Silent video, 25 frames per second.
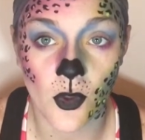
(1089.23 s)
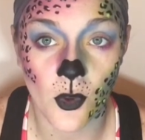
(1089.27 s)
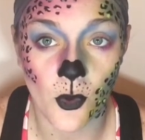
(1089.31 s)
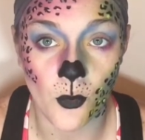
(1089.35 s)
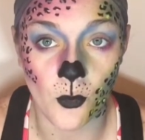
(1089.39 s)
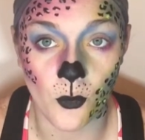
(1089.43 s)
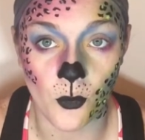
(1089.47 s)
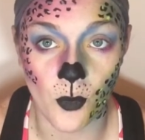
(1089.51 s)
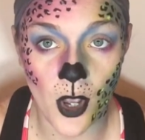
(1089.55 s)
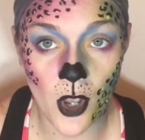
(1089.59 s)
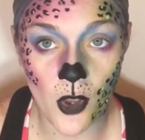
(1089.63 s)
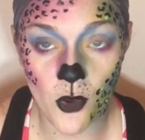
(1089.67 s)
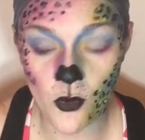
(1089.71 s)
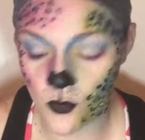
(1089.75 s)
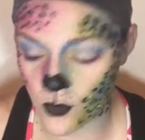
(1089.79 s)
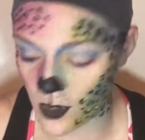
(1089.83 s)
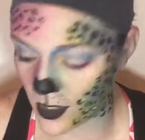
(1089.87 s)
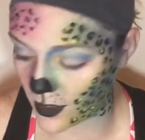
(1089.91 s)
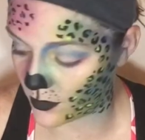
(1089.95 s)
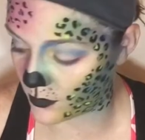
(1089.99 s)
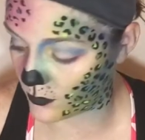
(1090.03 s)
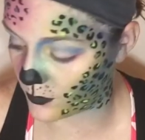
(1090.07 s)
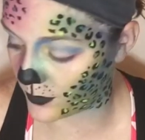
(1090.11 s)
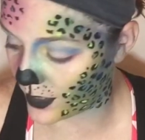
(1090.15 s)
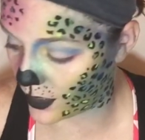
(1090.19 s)
Woo!
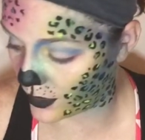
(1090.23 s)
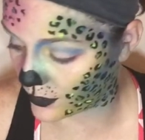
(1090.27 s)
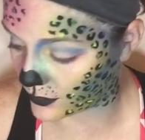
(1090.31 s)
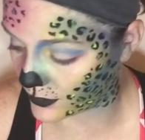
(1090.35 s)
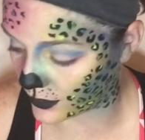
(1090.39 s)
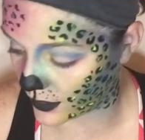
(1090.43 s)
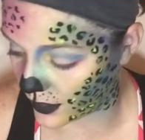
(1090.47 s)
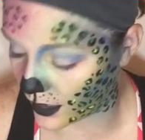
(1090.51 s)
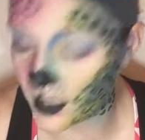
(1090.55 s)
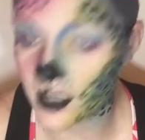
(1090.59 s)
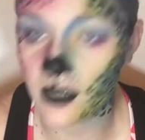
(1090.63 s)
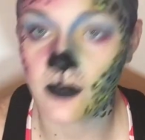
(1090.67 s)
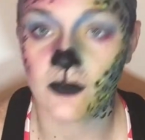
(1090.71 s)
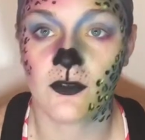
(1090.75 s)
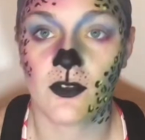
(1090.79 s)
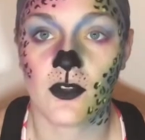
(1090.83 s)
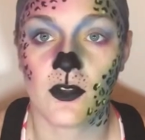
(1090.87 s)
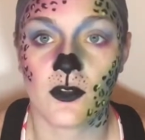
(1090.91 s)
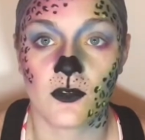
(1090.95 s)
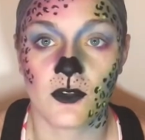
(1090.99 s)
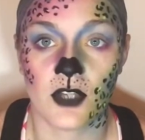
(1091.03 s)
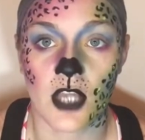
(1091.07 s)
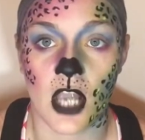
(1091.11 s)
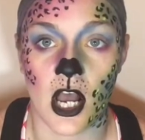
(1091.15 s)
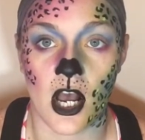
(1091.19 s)
We are
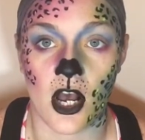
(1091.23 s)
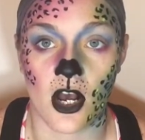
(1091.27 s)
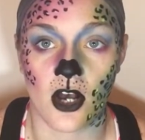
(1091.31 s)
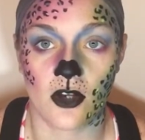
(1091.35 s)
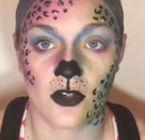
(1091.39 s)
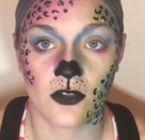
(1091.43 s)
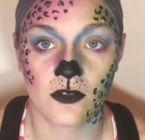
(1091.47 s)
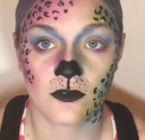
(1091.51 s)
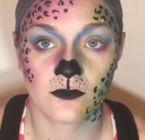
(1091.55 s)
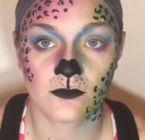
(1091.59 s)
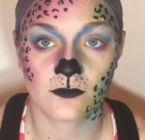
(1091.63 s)
colorful, y'all.